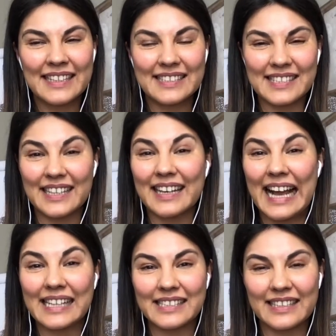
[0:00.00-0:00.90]
It's a
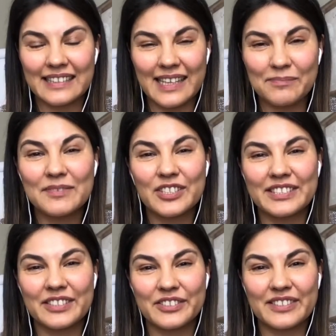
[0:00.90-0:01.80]
Kazakh name,
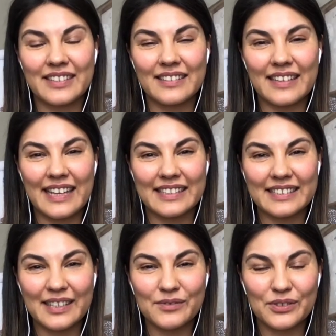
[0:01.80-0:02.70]
traditional, and
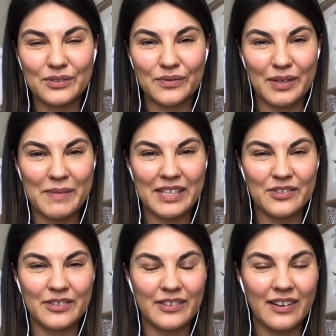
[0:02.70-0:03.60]
it gives you
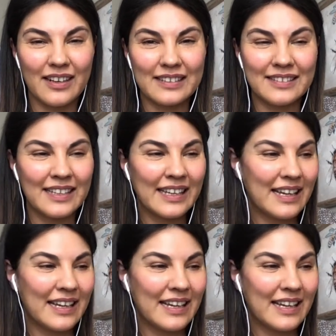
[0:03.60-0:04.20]
information on